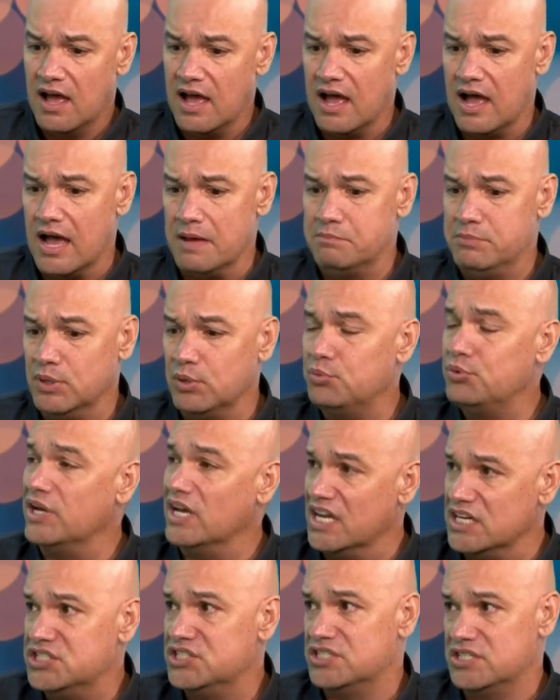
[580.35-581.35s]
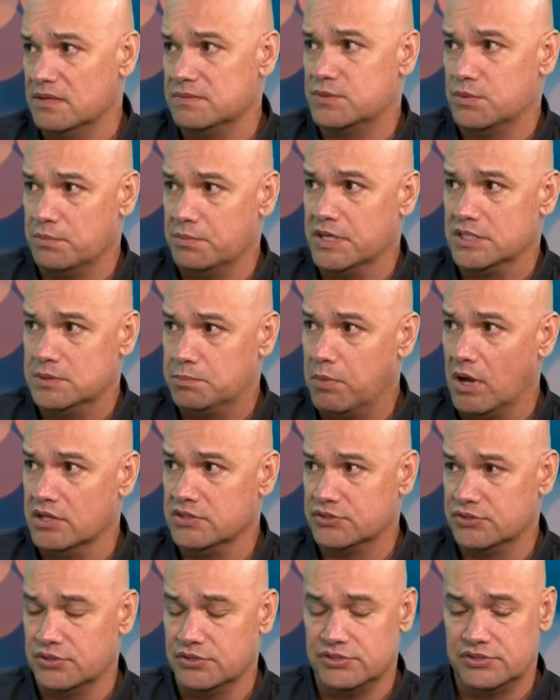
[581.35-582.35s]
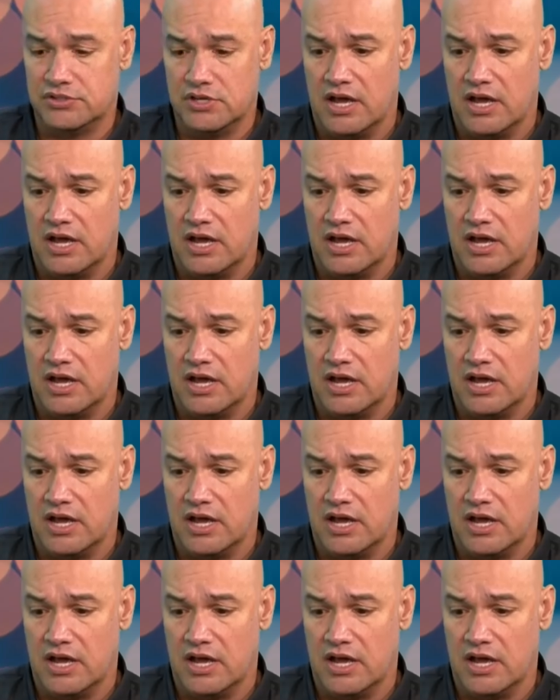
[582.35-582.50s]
I build relationships with my sponsors.